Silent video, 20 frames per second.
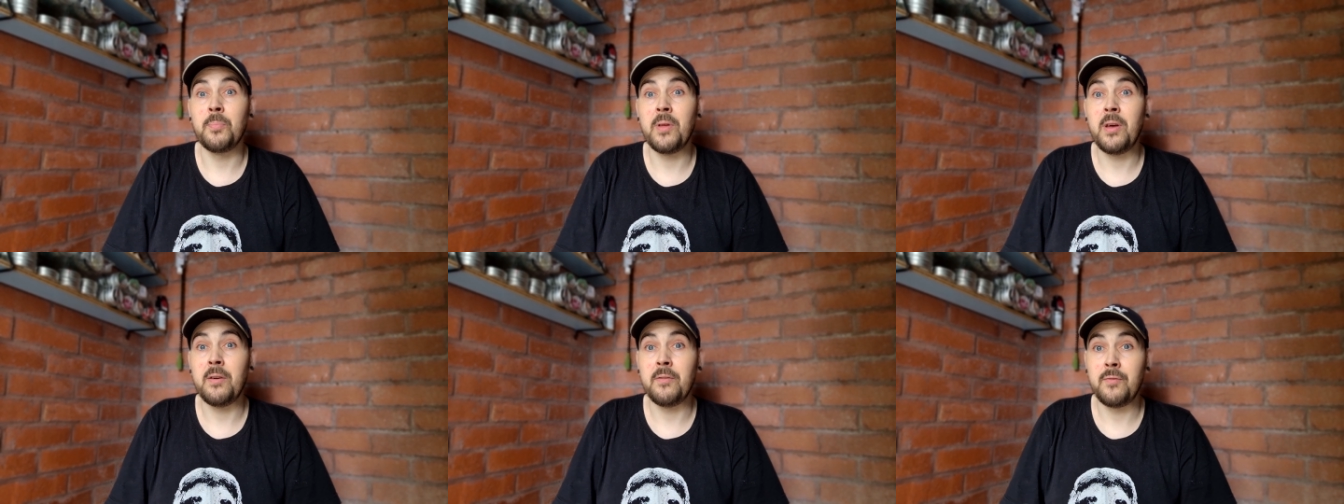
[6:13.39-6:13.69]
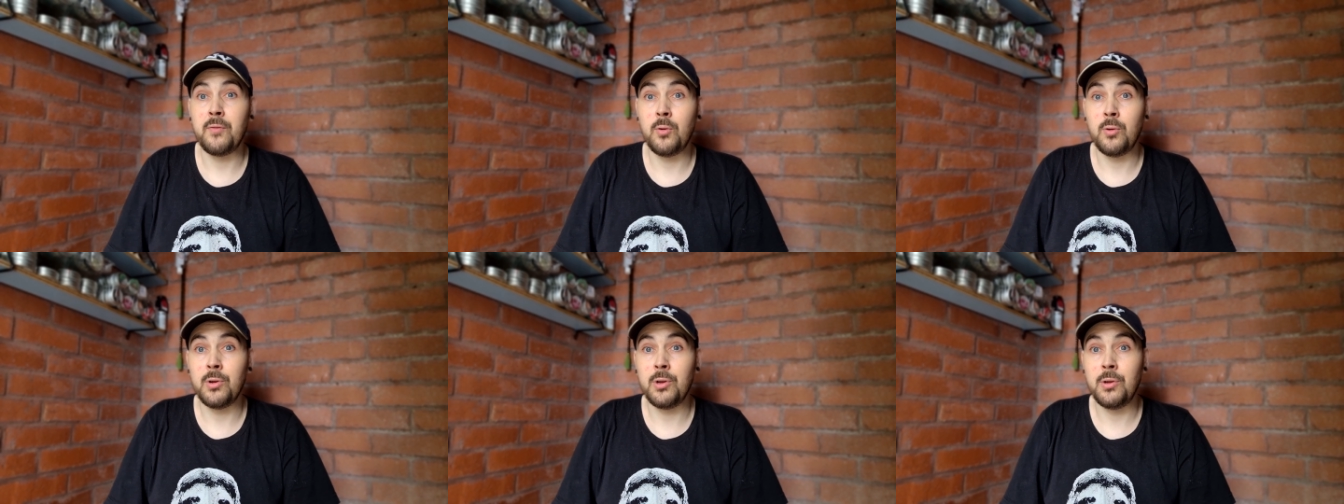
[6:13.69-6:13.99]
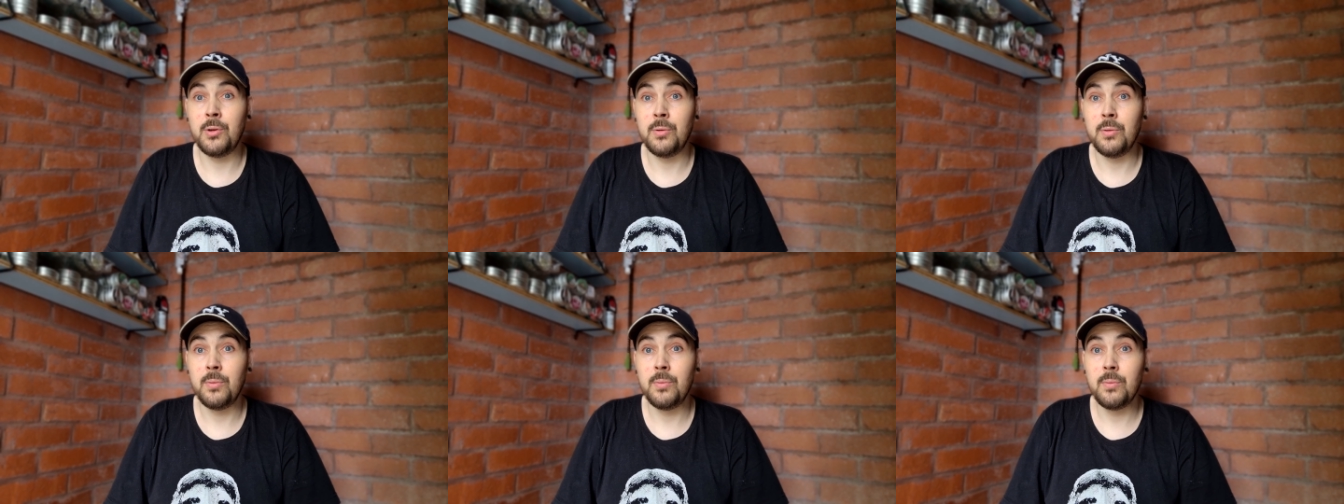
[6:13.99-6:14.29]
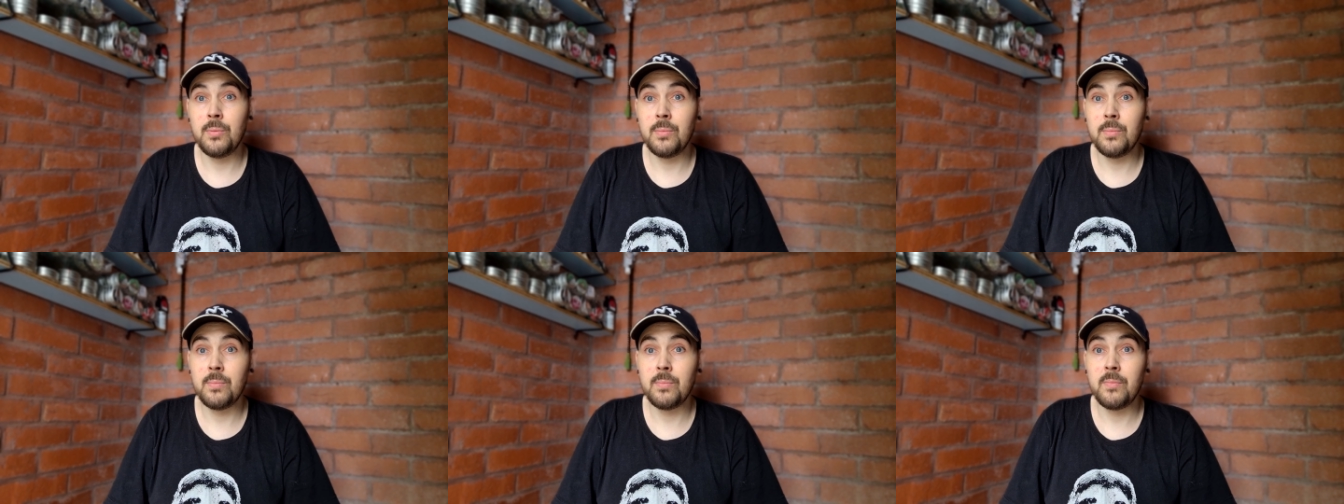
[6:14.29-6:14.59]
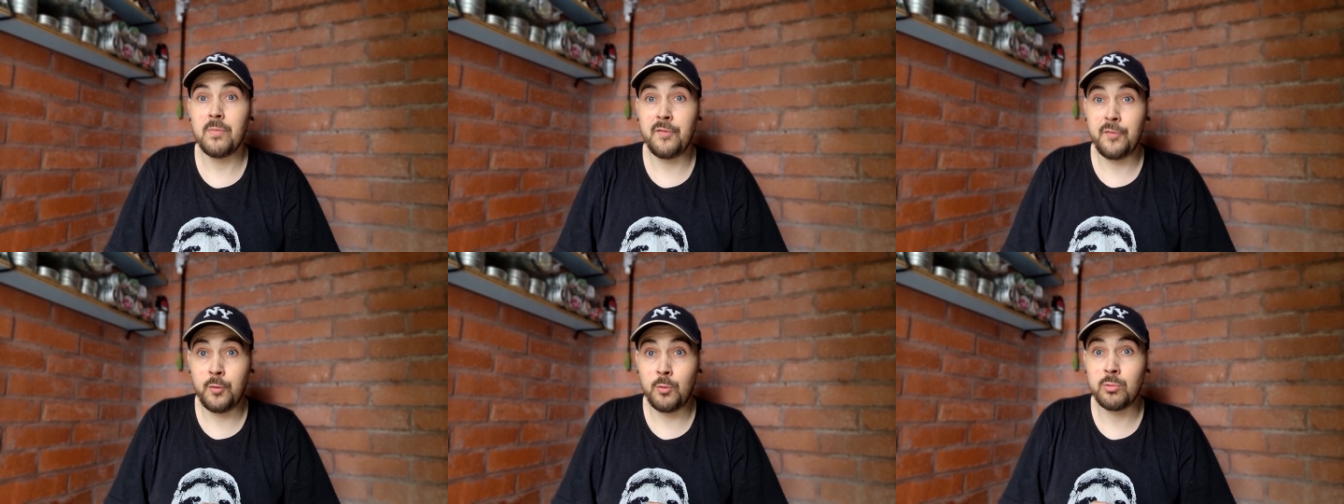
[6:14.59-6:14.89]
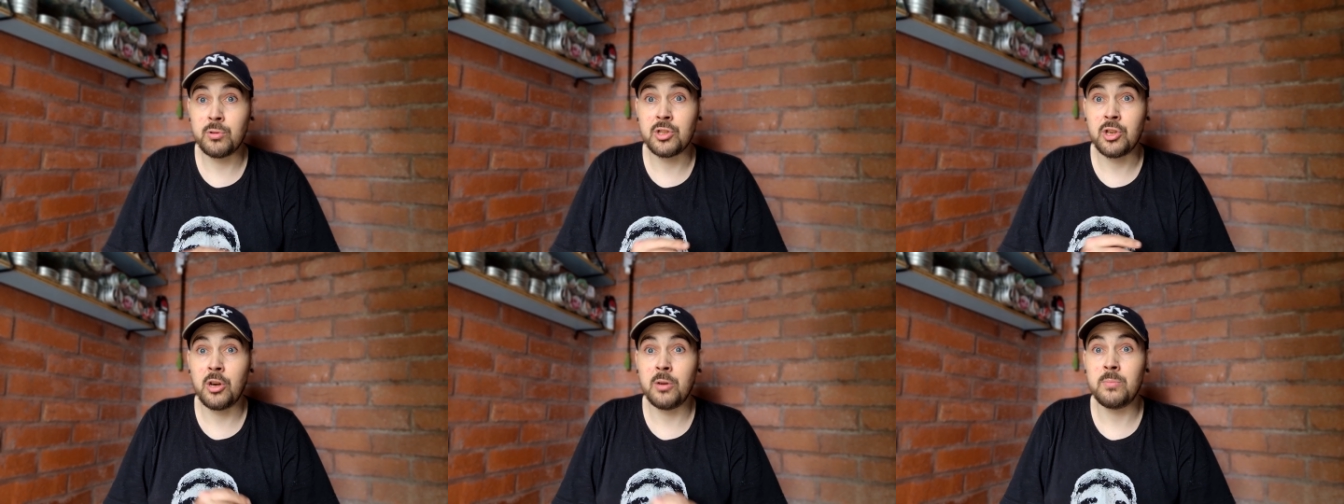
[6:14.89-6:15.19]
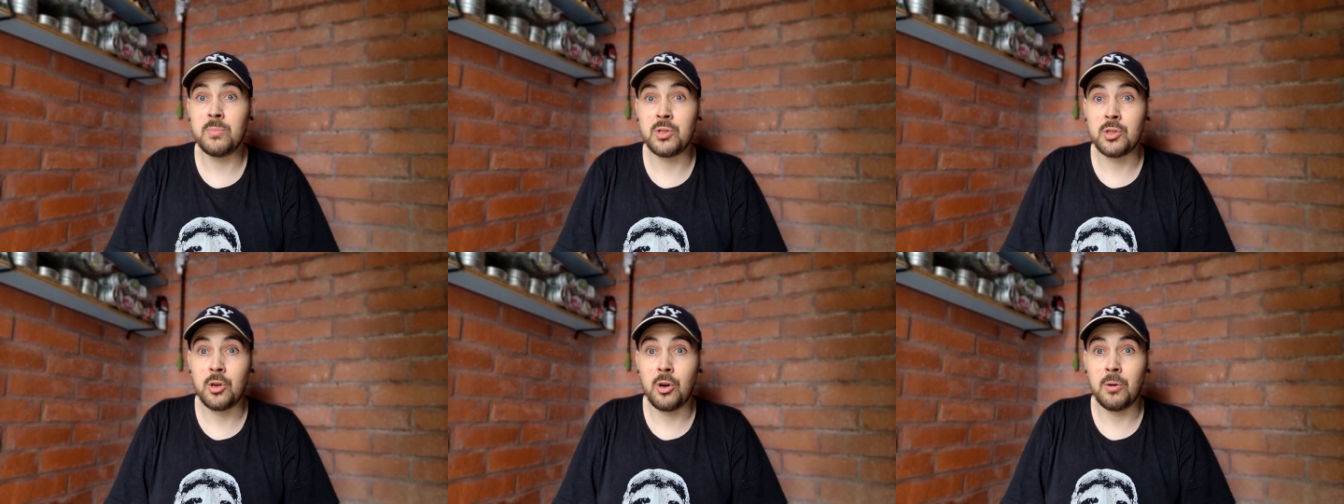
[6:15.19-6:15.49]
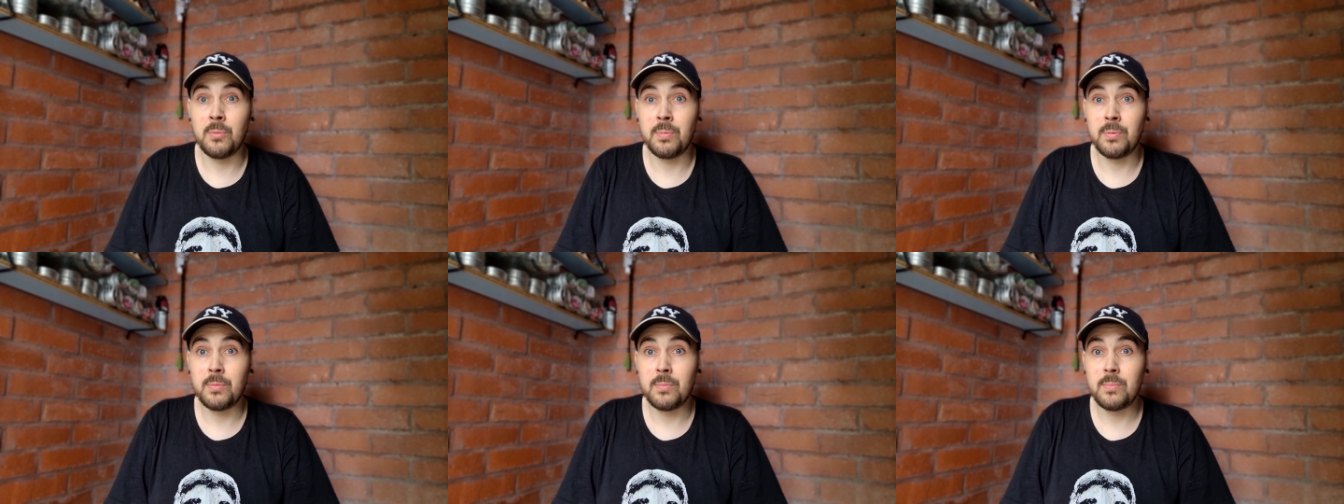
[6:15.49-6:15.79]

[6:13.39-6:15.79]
there for you, full-time job.